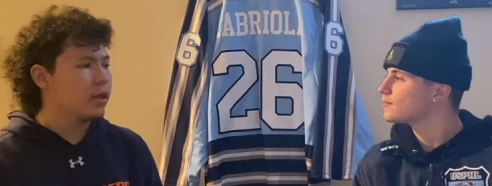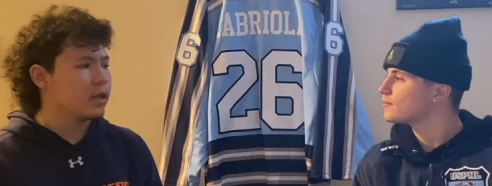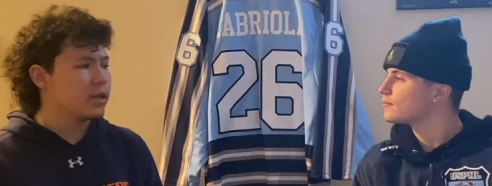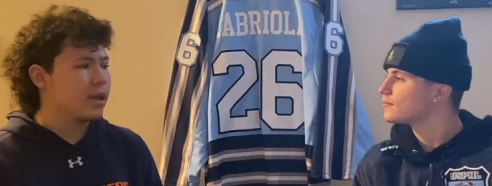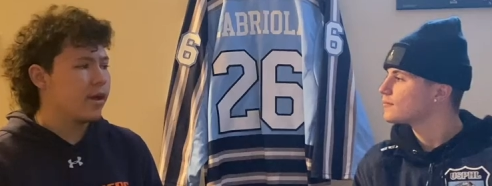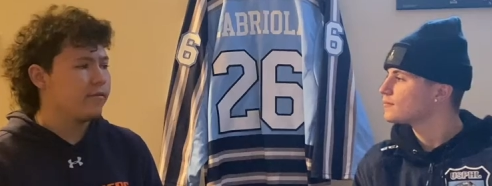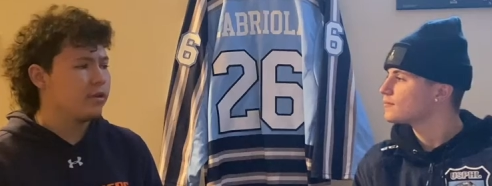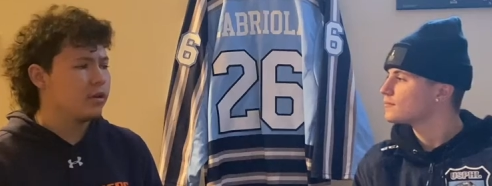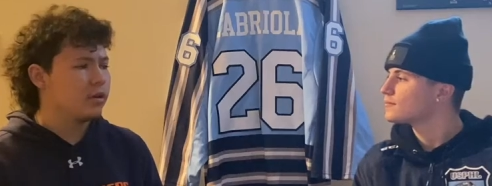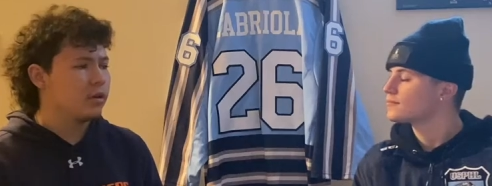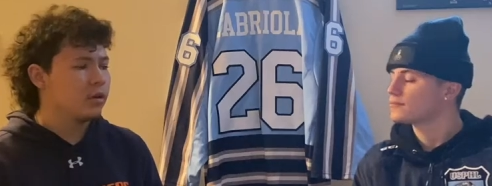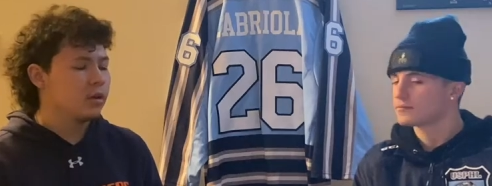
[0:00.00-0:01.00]
Speaker 1: like seven
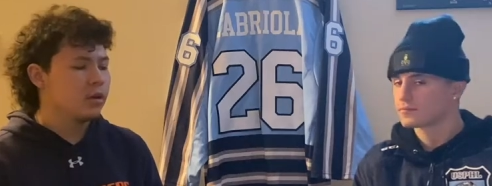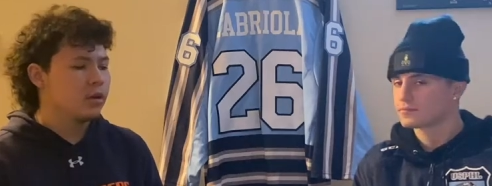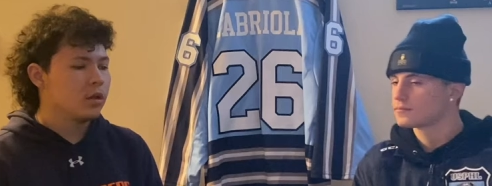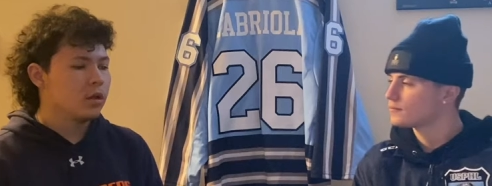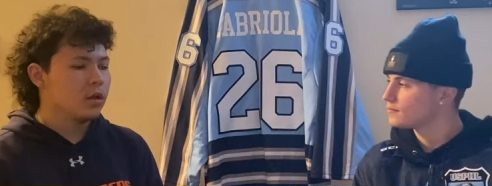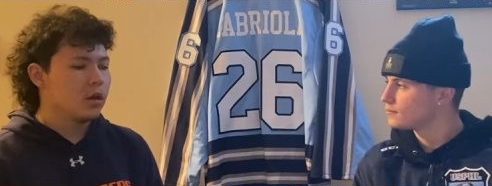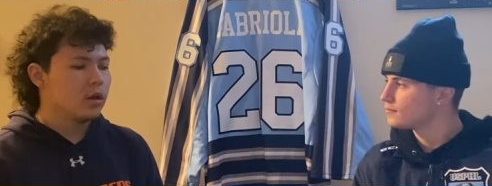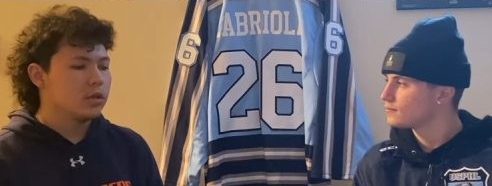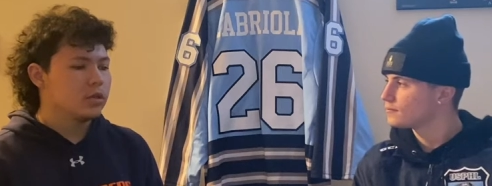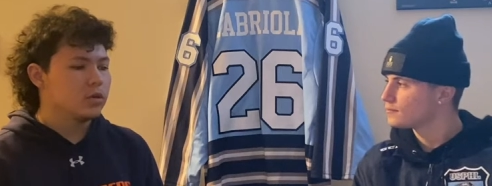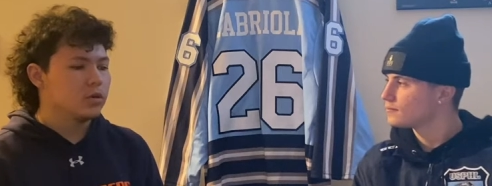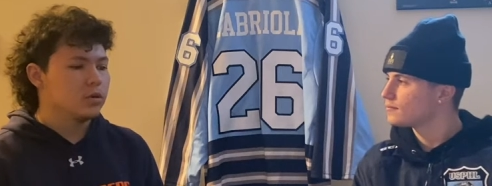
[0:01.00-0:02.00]

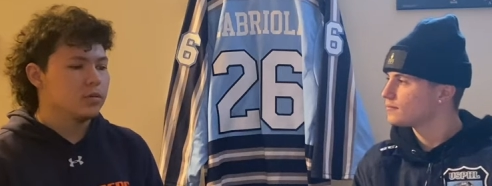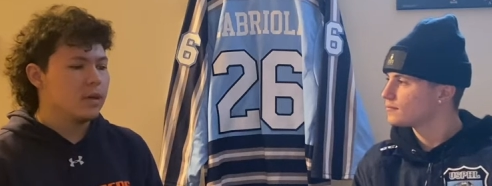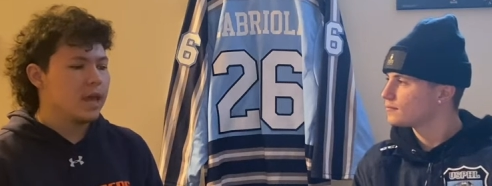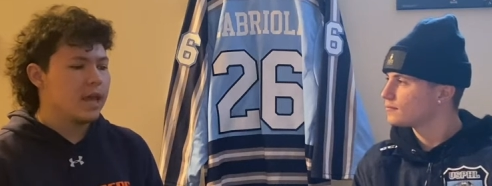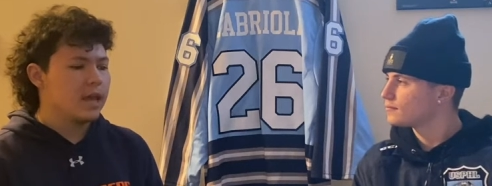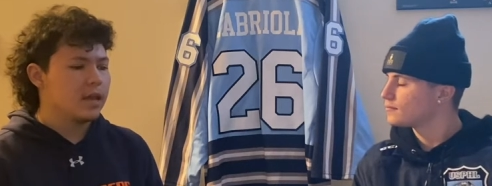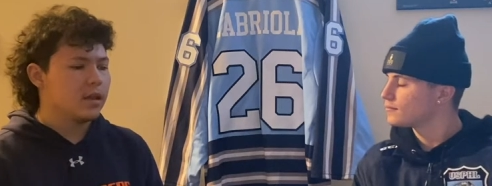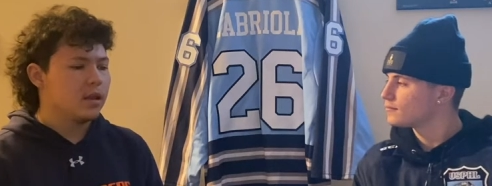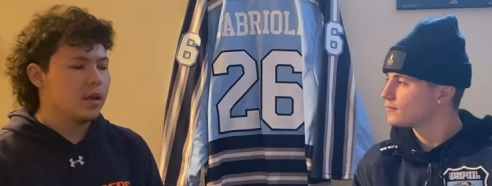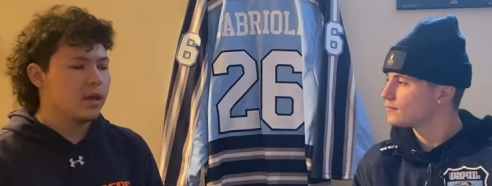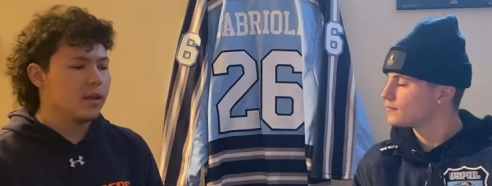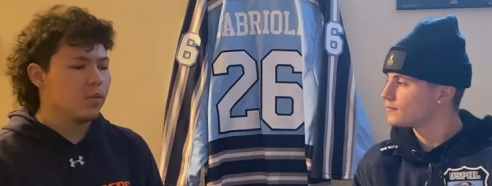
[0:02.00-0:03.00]
to eight,
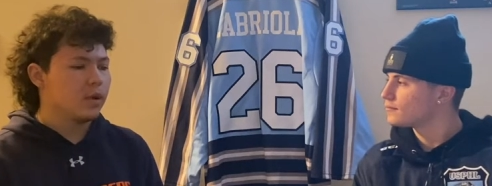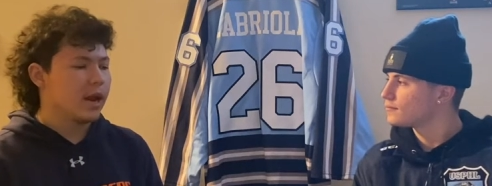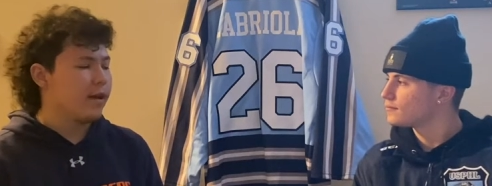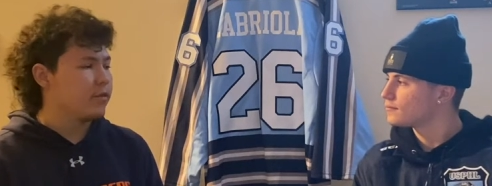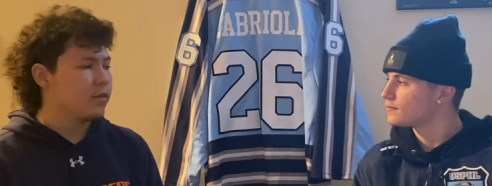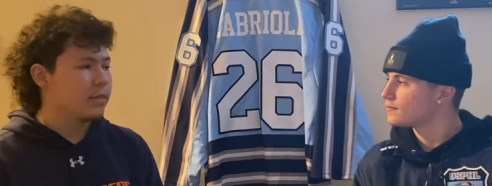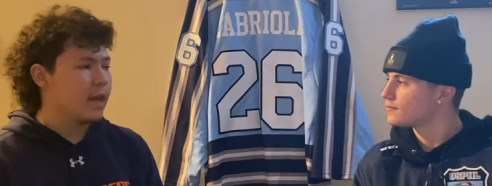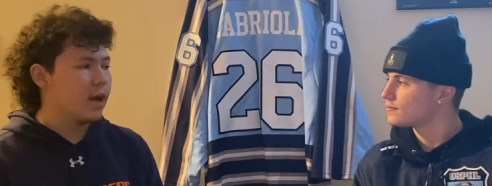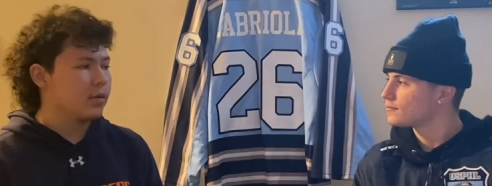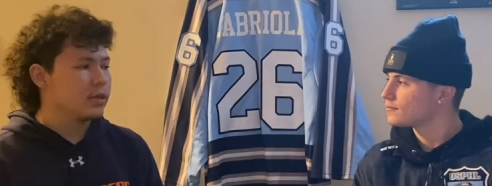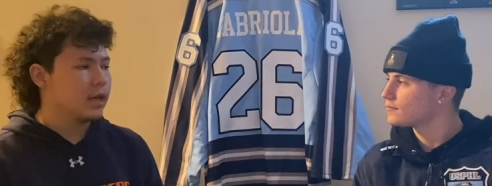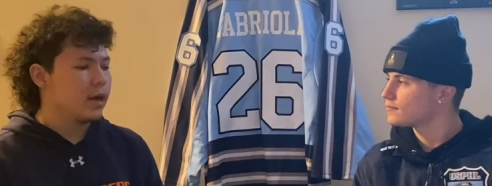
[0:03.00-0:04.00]
and then we'd have some
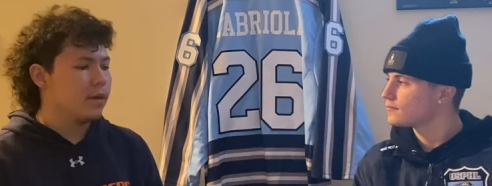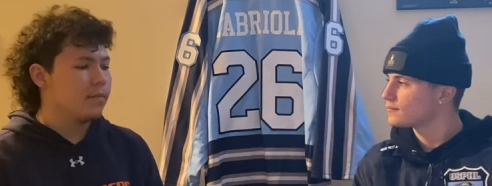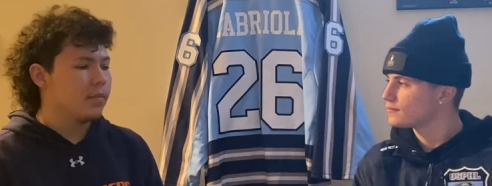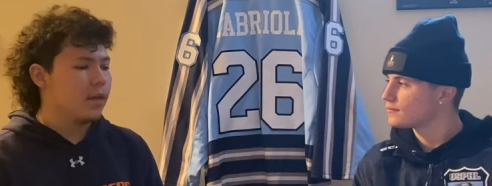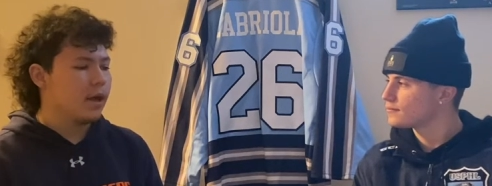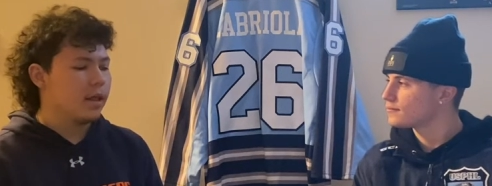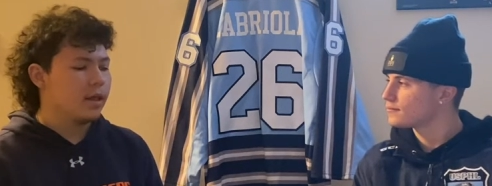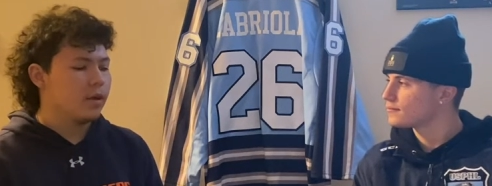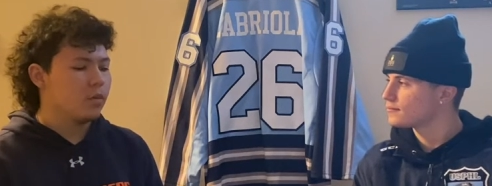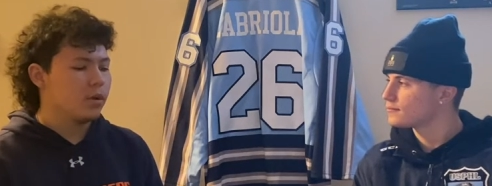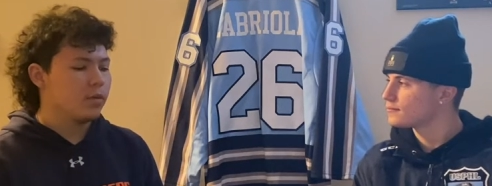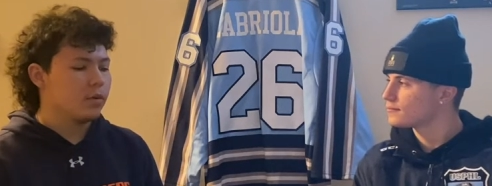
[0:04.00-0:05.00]
downtime, and then
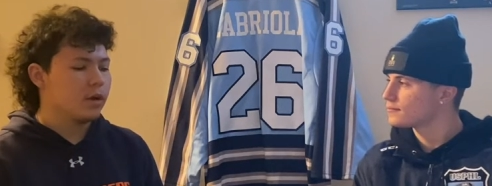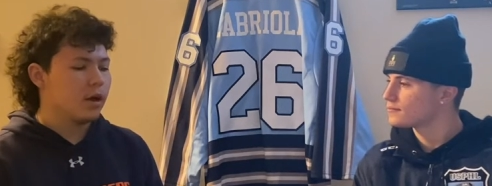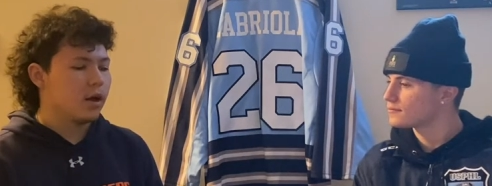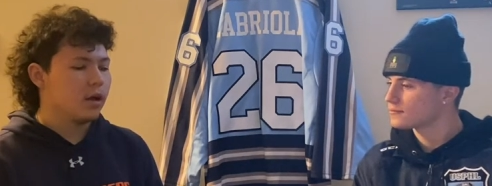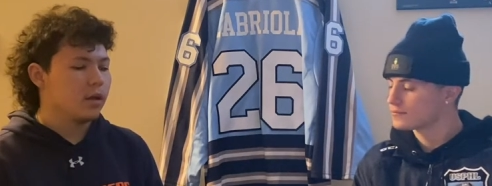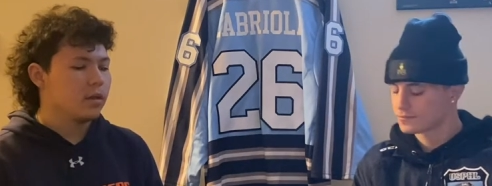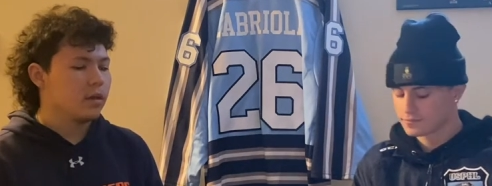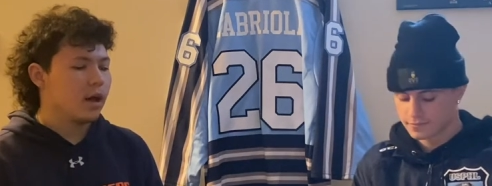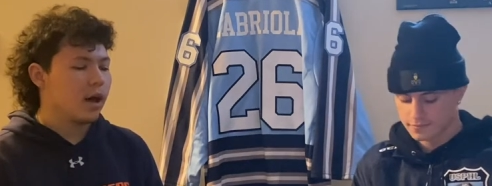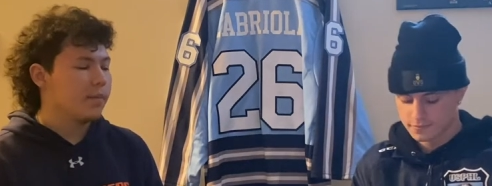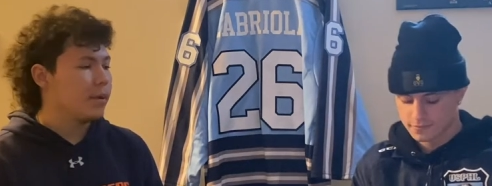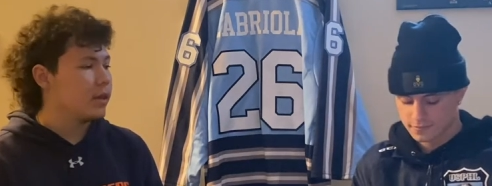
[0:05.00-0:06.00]
we would uh,
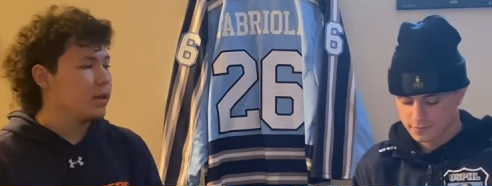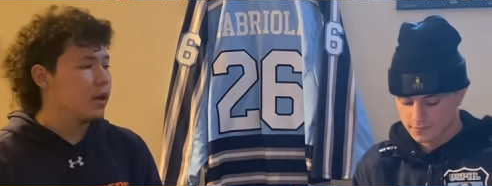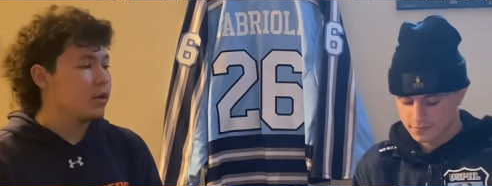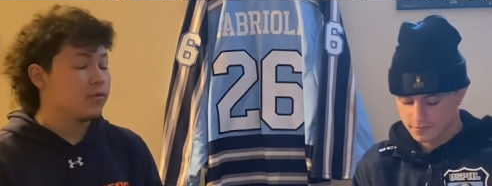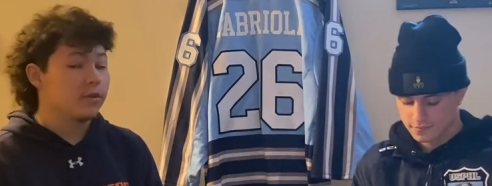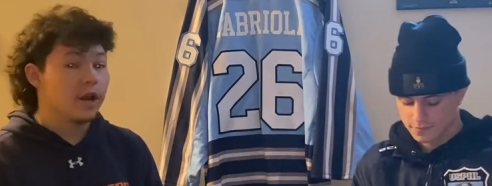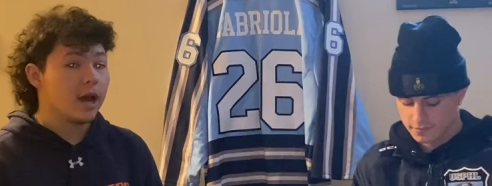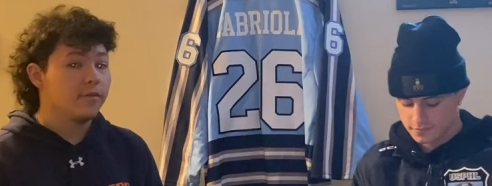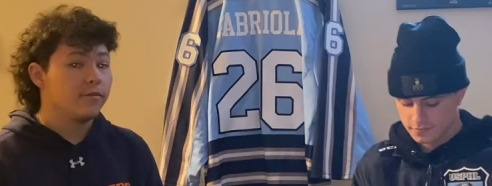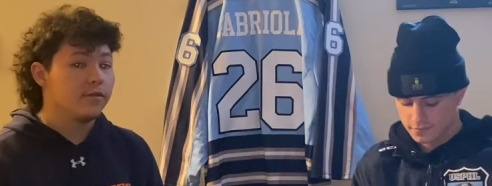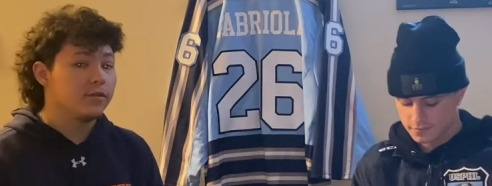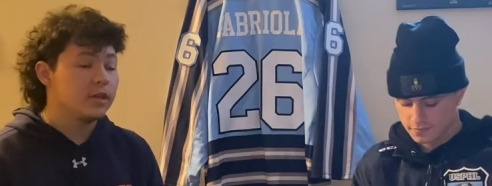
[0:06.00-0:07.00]
hop on the ice for nine
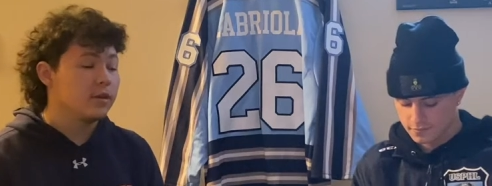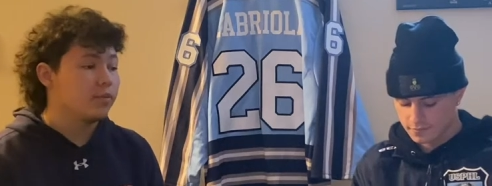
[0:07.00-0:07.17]
fifteen